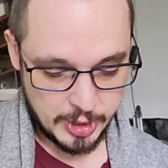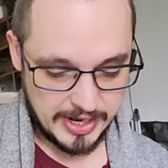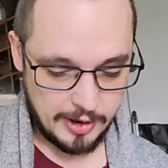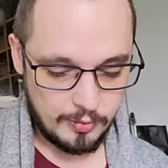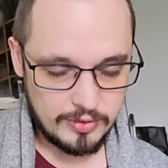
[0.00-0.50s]

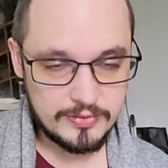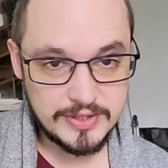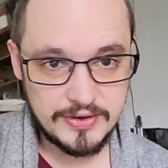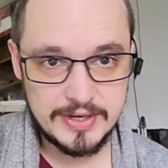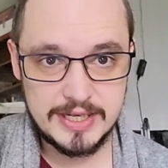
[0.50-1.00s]
Now, what was
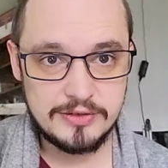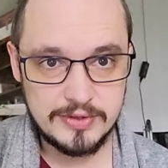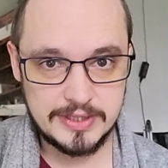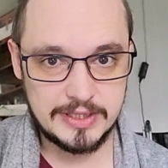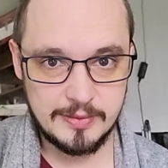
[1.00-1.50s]
very
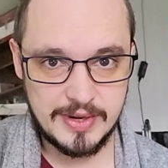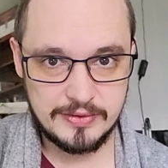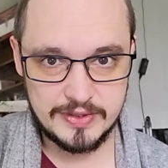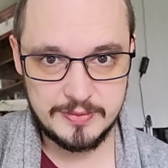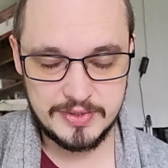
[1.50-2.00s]
interesting
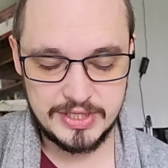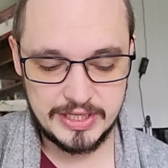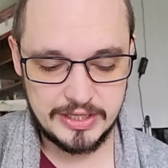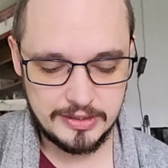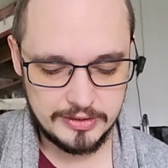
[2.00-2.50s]
about this
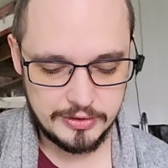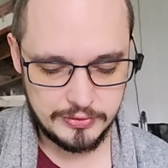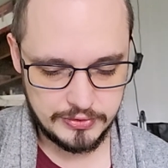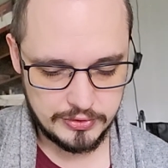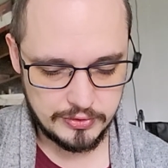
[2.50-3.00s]
particular
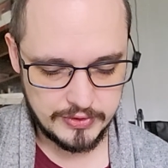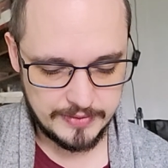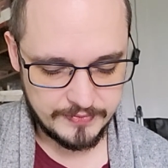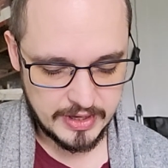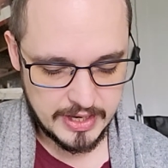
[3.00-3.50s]
news story
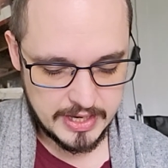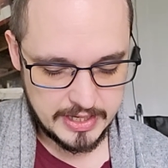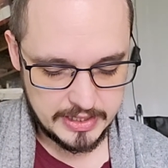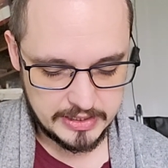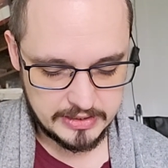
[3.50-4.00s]

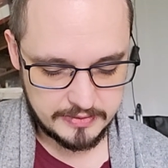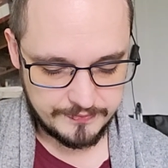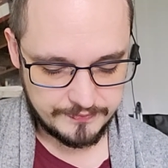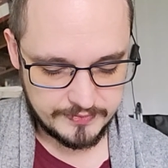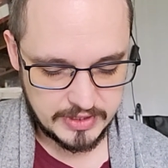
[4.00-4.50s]
is
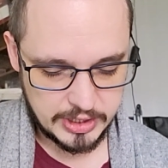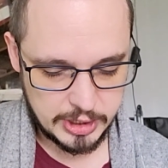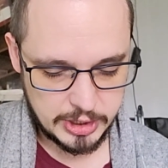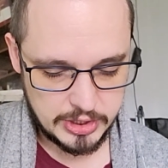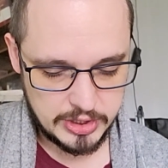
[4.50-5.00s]

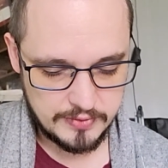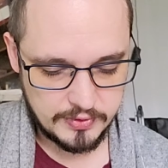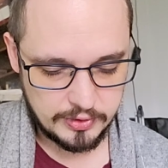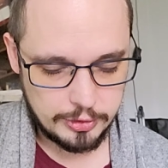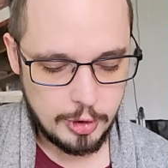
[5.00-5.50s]
you've
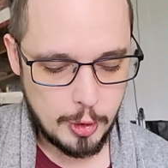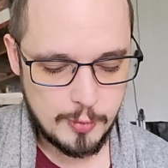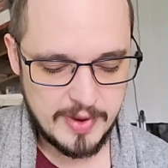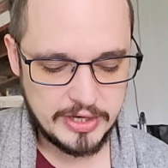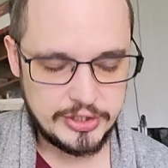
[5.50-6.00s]
got no
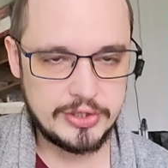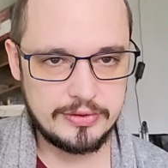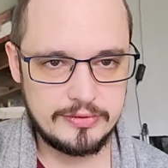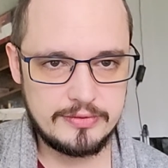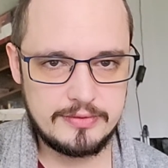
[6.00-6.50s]

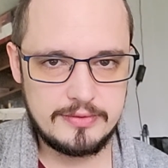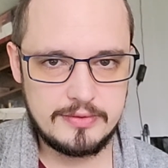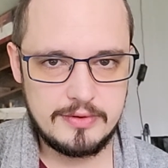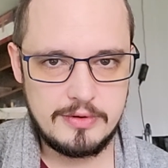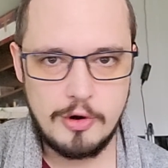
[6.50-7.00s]
mention
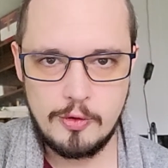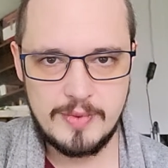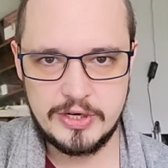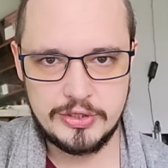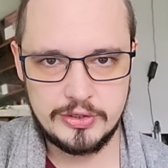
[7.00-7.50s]

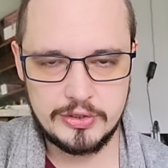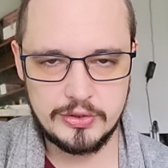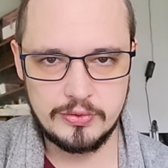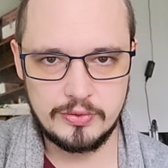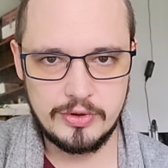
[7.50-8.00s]
at
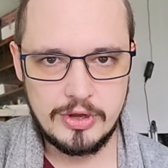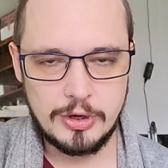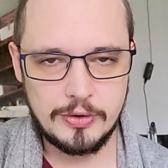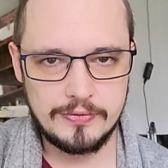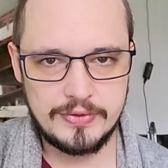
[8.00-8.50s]
all
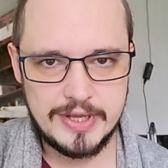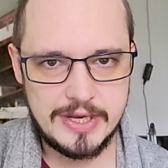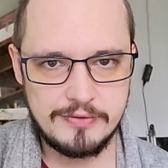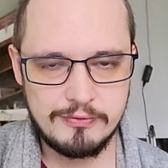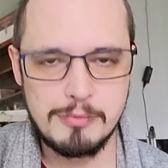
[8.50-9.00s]
of
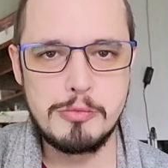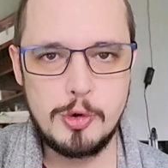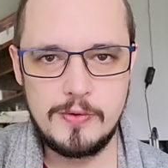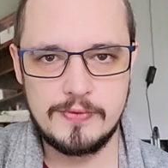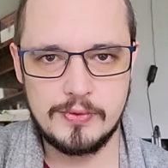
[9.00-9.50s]
the
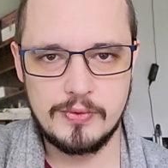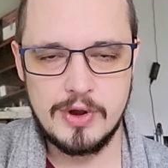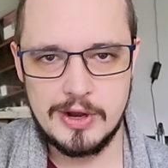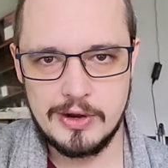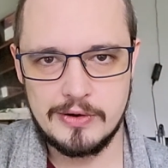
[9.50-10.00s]
removal
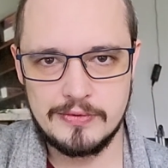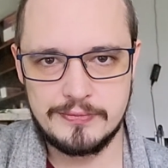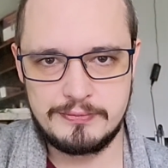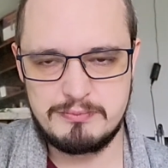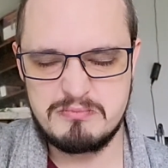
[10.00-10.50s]

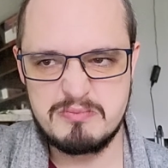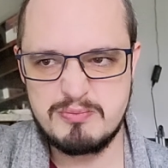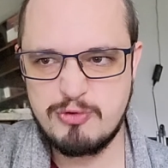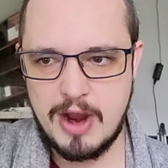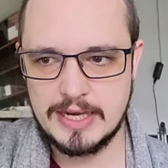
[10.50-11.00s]
of
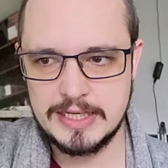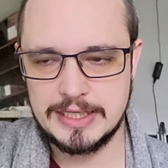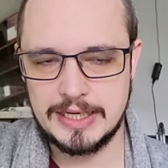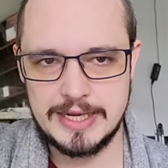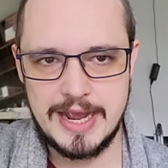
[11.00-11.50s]

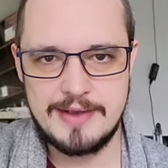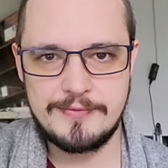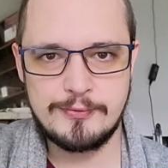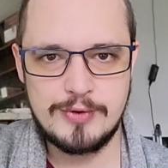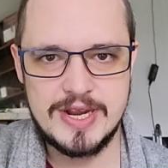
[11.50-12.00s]
practically
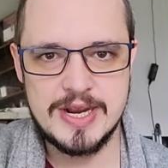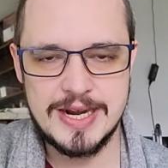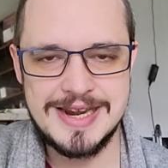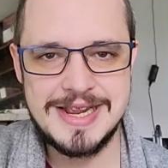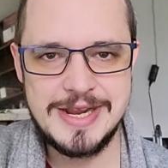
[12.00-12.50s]
every
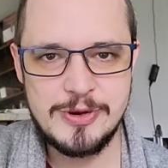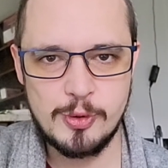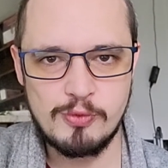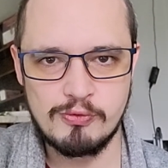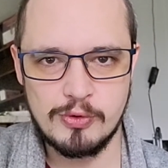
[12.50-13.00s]
legal
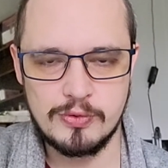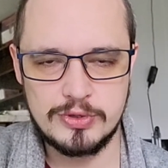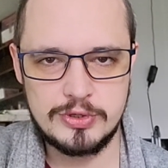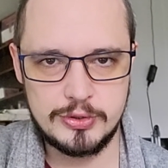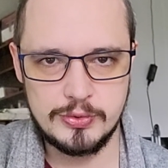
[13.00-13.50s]

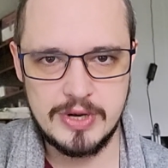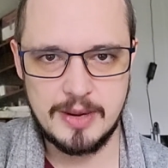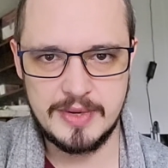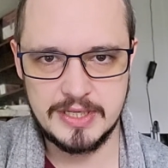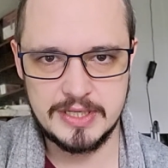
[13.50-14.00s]
route to
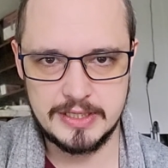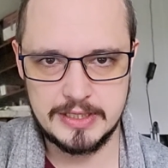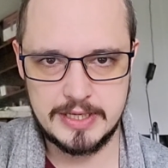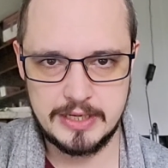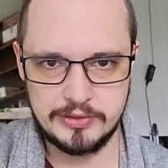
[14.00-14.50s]
come into this
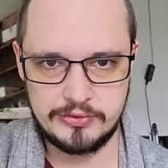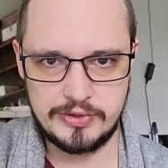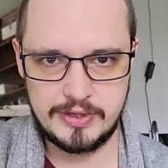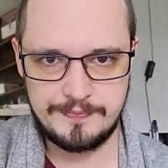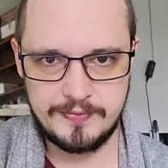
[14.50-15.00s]
country.